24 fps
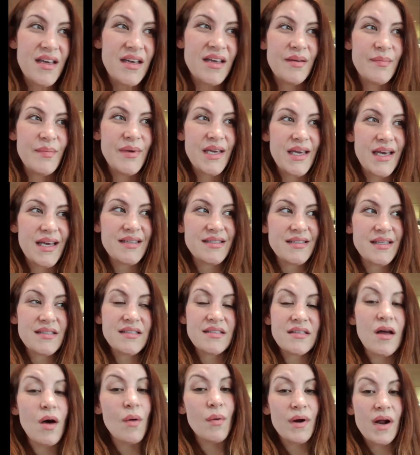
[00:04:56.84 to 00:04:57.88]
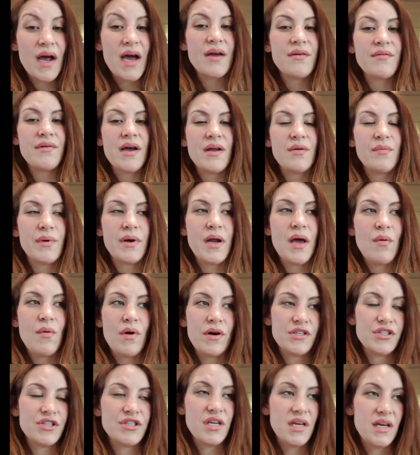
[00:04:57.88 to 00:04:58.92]
because that's not what I read when I
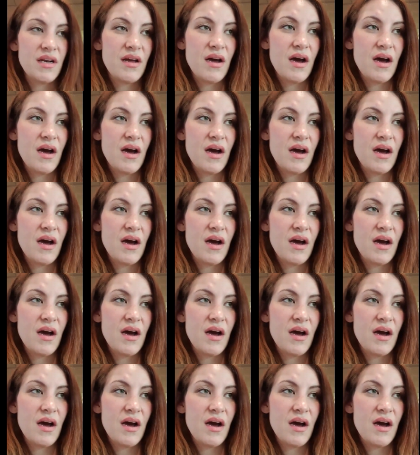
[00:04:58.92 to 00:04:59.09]
watched it.